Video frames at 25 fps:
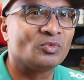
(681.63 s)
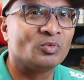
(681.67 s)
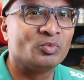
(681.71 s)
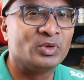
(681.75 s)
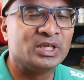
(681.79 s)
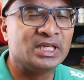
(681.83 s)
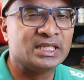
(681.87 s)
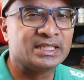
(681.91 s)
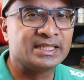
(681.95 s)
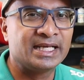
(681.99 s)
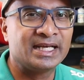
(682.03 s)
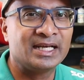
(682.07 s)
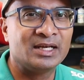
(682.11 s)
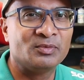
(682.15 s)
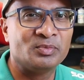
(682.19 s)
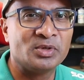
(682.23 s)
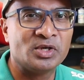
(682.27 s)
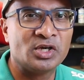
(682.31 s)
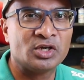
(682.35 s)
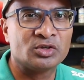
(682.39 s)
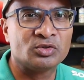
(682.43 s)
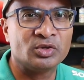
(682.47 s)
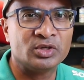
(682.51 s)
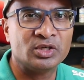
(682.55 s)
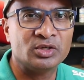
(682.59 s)
We decided
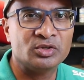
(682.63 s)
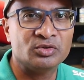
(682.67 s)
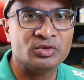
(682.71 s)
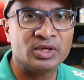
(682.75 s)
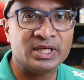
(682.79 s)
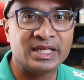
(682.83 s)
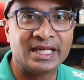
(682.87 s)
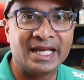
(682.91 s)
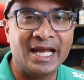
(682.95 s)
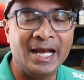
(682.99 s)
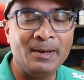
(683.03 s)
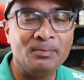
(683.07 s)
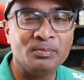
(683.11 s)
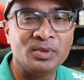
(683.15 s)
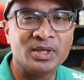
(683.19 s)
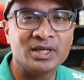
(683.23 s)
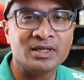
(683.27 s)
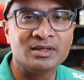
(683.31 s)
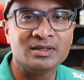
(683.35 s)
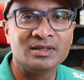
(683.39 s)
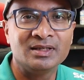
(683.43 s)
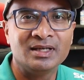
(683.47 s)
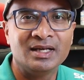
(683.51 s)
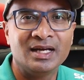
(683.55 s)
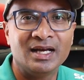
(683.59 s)
we're not going to do any
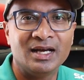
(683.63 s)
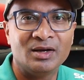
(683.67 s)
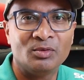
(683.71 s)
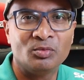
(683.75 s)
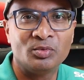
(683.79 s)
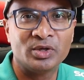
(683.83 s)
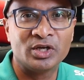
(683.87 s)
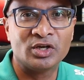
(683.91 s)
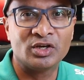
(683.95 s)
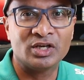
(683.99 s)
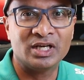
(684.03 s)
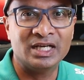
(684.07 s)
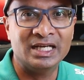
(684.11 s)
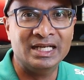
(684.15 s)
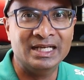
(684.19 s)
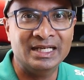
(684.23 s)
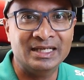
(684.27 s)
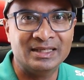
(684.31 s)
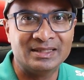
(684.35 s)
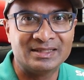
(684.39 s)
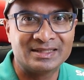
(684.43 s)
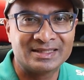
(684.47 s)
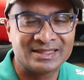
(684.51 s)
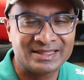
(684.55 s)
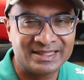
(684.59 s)
camping. We're going
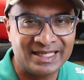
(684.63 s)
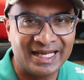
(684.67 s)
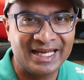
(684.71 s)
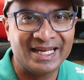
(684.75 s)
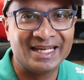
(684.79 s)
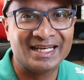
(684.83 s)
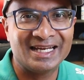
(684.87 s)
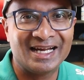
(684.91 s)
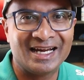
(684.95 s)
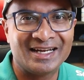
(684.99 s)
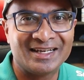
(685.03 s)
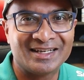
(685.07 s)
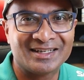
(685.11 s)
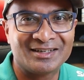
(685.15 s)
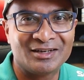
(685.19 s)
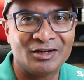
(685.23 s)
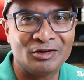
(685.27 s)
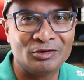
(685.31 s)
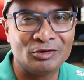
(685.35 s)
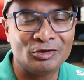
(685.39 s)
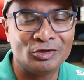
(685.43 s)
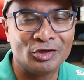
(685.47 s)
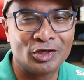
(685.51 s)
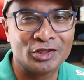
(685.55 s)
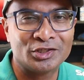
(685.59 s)
to stay in an
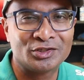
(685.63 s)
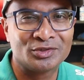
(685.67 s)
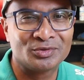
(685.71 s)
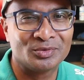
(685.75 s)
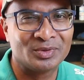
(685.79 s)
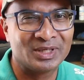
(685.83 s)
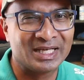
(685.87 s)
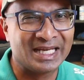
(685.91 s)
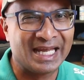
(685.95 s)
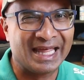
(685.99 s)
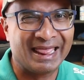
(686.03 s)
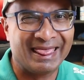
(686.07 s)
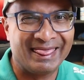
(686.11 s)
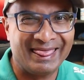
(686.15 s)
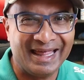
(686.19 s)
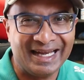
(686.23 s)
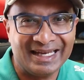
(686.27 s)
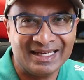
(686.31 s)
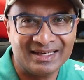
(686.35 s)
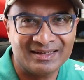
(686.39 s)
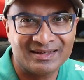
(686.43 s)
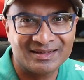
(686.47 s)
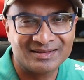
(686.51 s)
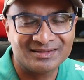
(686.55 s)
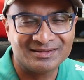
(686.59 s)
underground lodge, so get
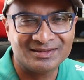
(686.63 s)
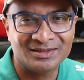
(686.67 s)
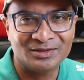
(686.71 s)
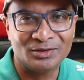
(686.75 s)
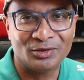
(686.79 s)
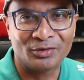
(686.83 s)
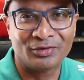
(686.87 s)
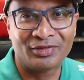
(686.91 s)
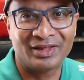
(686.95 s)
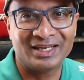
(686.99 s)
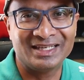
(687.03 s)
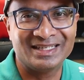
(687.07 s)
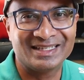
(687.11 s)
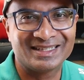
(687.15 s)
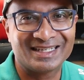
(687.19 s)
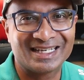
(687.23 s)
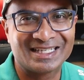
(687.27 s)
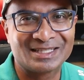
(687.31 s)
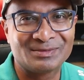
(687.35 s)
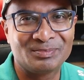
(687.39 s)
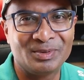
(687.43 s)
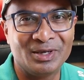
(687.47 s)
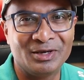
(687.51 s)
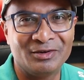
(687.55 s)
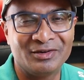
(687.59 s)
that authentic
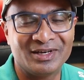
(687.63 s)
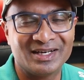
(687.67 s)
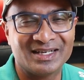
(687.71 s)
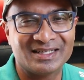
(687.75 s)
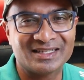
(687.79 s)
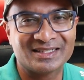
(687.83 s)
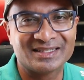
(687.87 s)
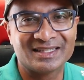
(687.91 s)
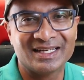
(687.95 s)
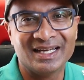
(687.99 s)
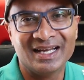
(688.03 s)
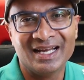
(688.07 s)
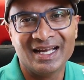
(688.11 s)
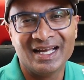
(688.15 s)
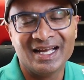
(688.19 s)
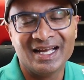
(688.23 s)
experience.